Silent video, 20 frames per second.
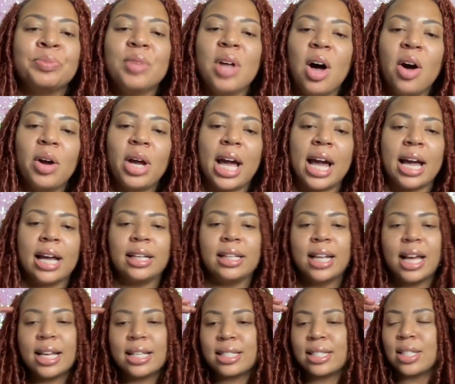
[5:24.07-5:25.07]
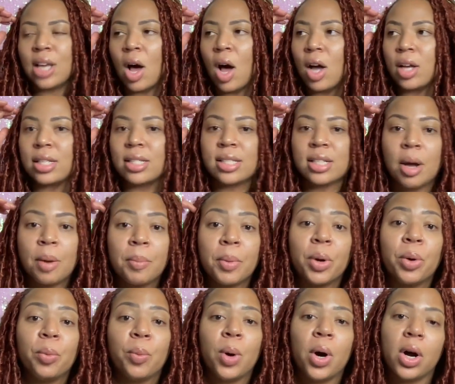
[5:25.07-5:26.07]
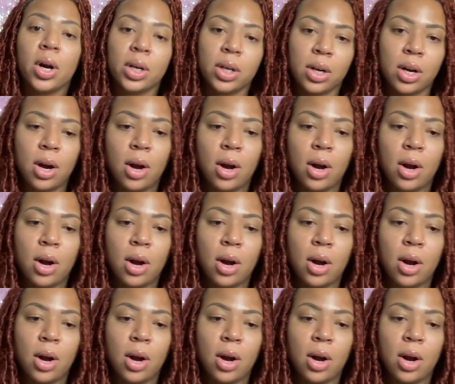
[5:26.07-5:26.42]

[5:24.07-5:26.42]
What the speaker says: Okay, let's talk Summer Walker.